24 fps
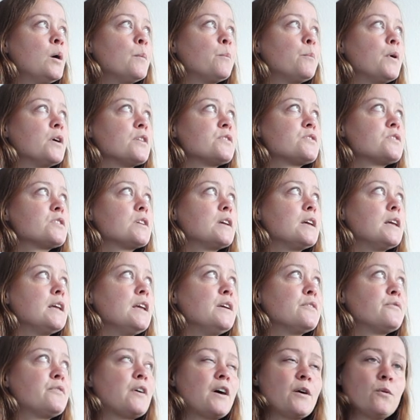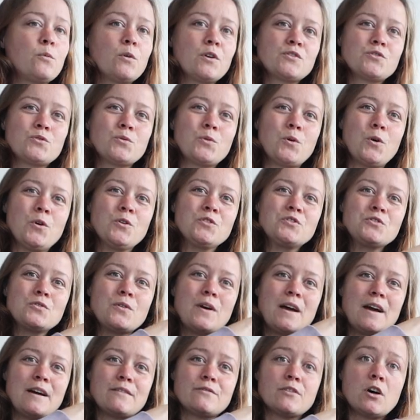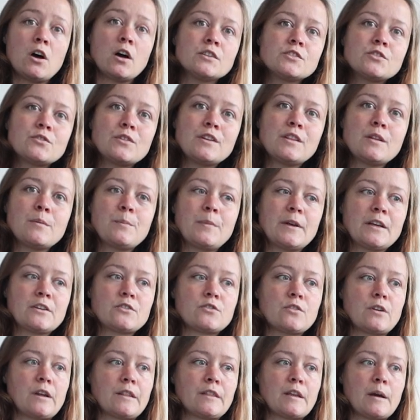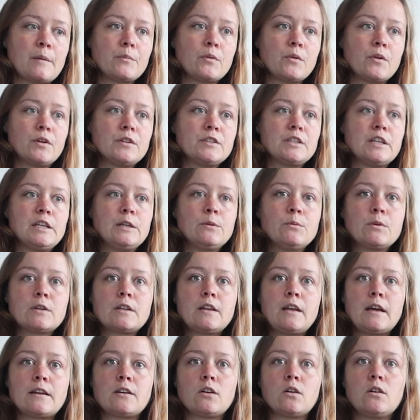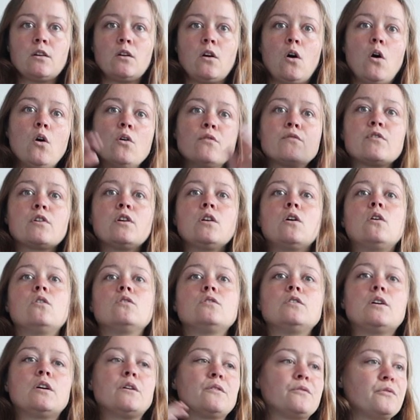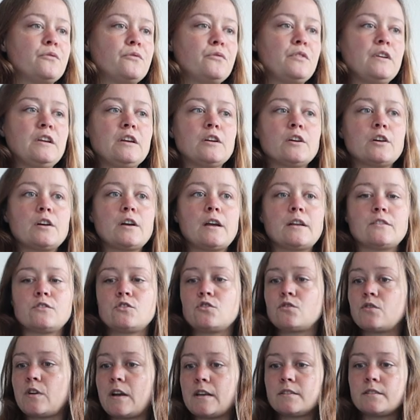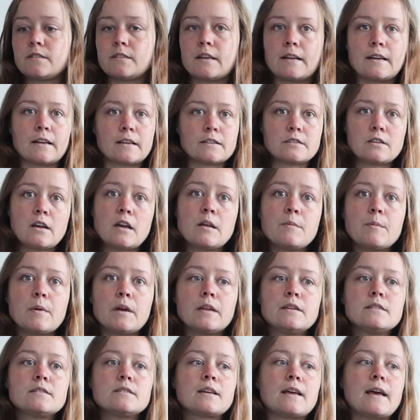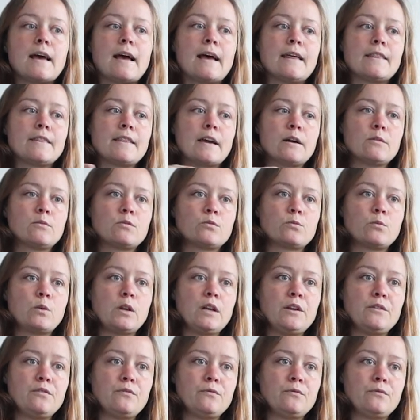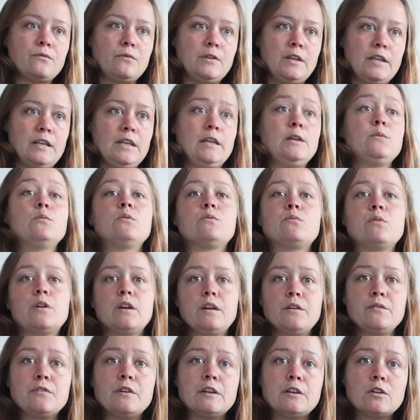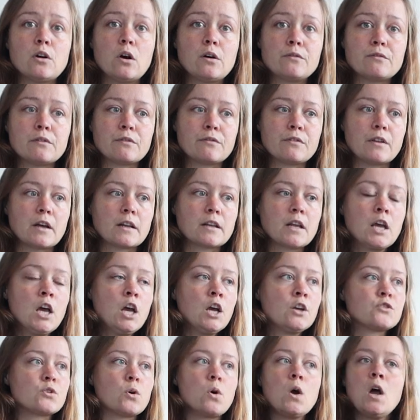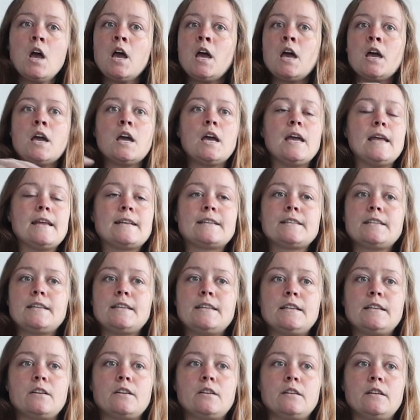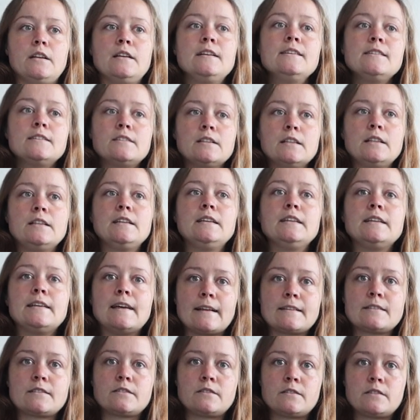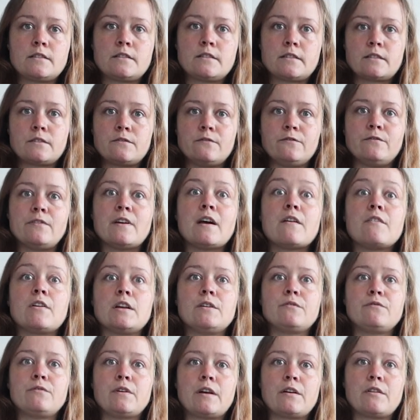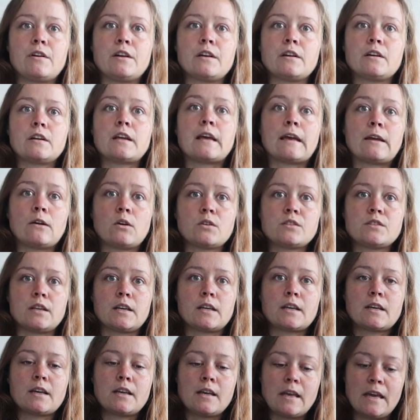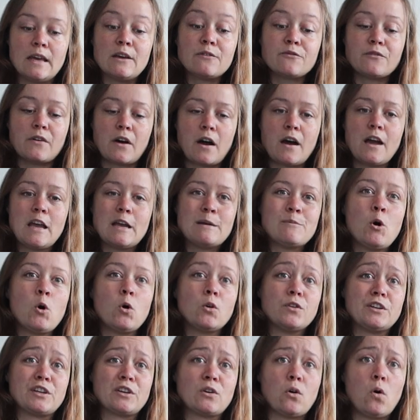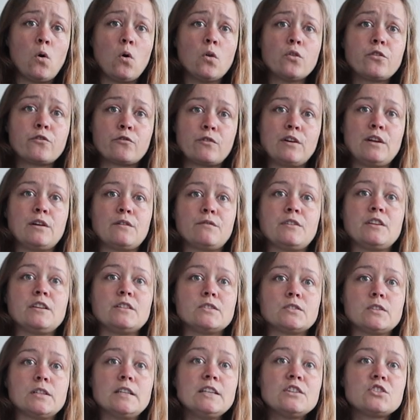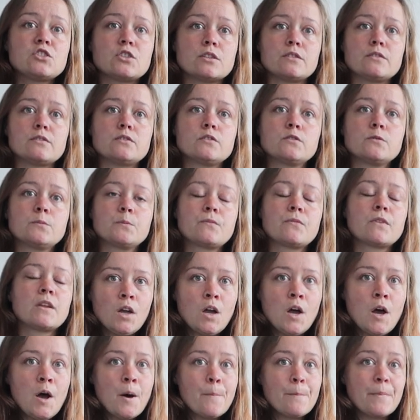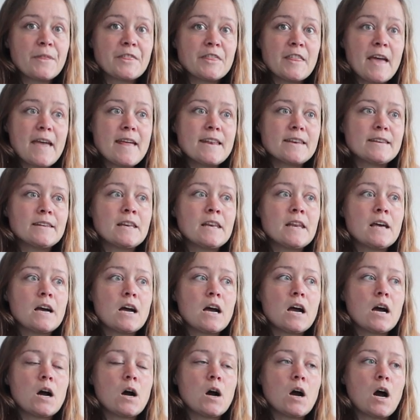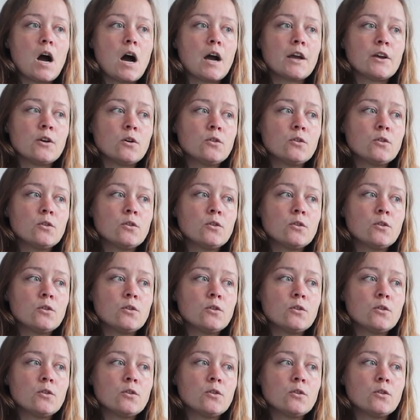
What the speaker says: But if I were to also have Hunter in the picture at that point, he would get an overload of fear and stress and excitement, and that would really he would really feed off of that. So it easily gets very, very chaotic if I am holding all three of these leashes. But then I